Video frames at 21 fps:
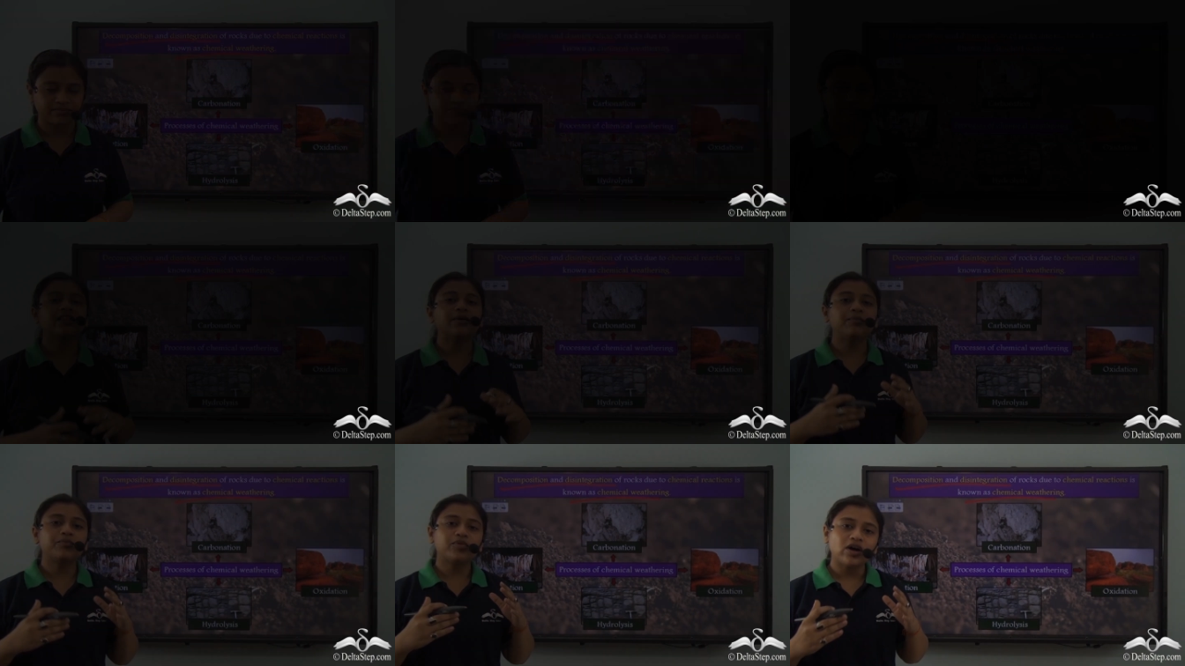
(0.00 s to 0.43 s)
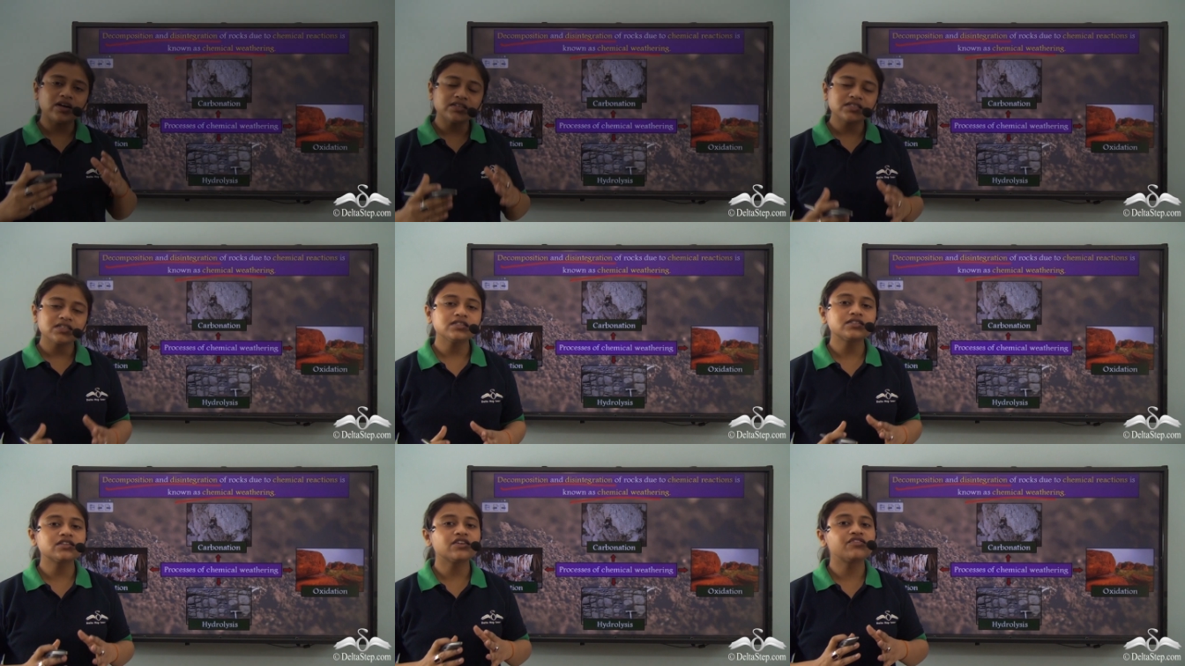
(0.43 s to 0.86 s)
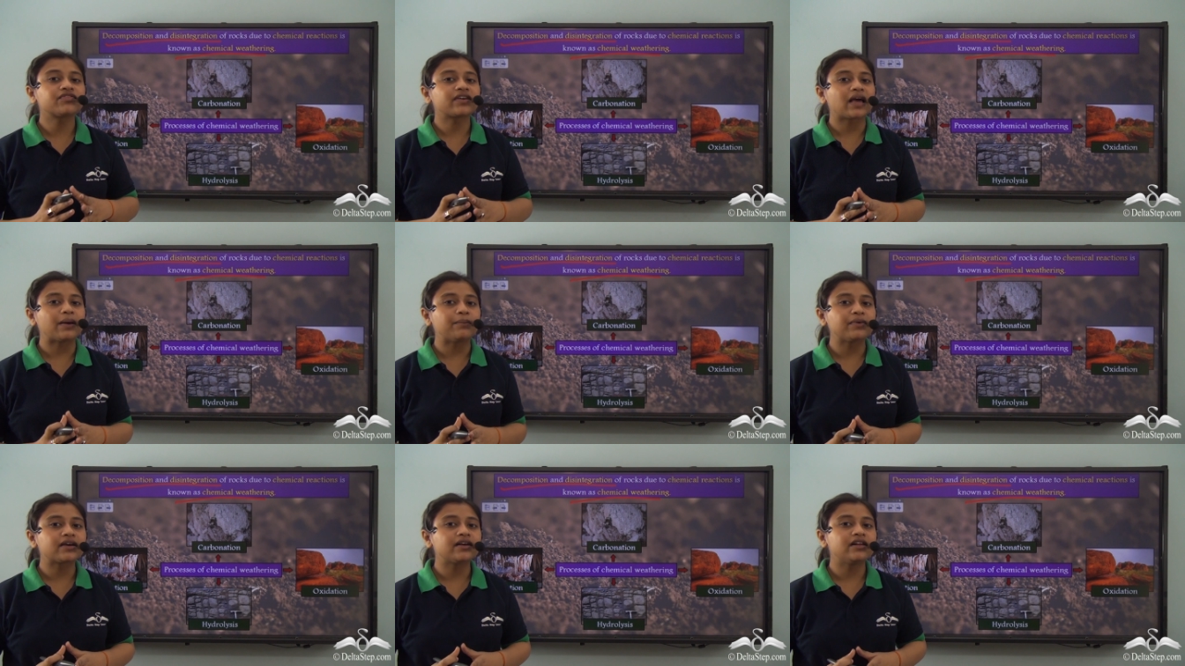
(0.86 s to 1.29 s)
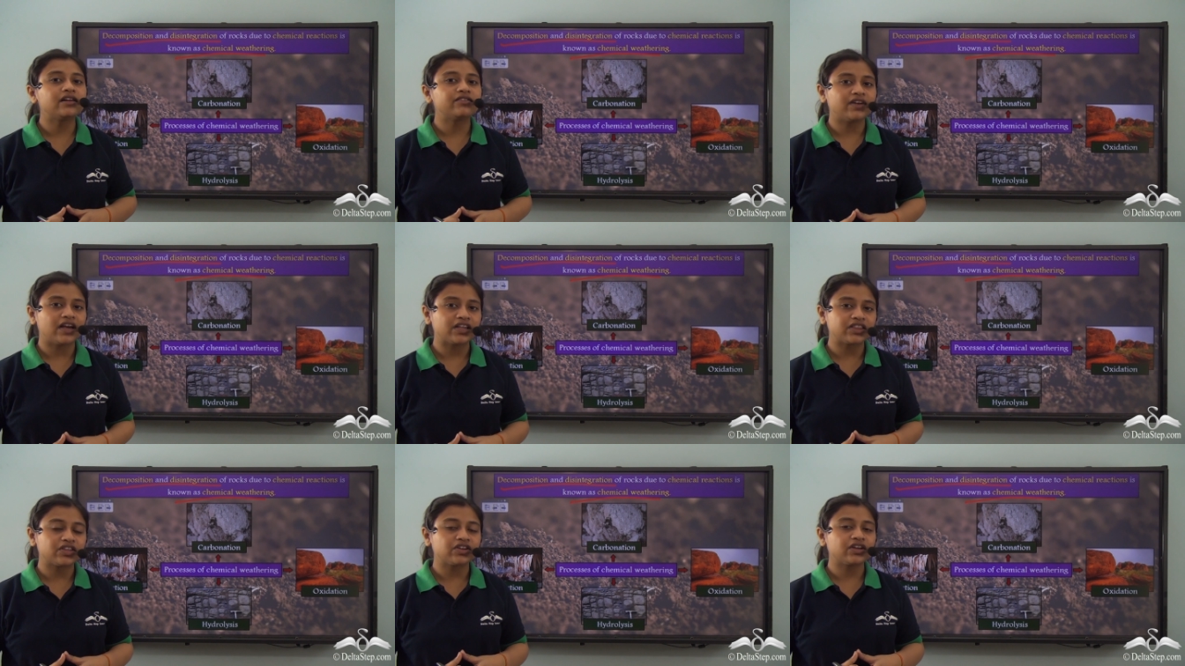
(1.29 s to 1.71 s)
In the process of
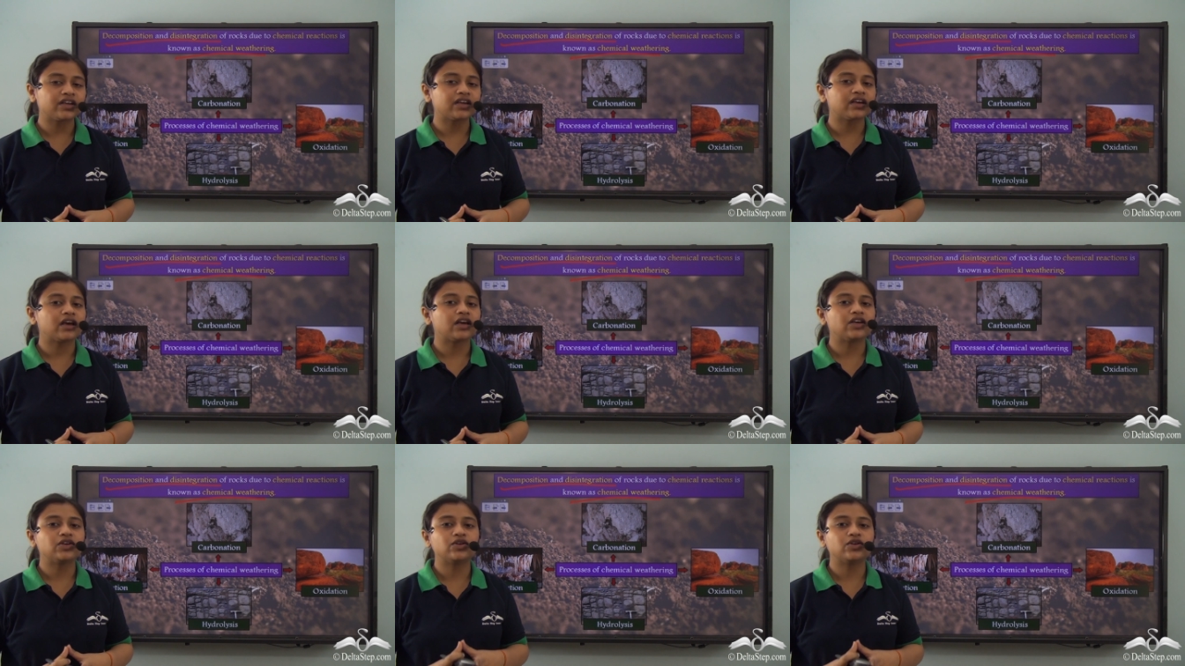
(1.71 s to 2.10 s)
chemical weathering,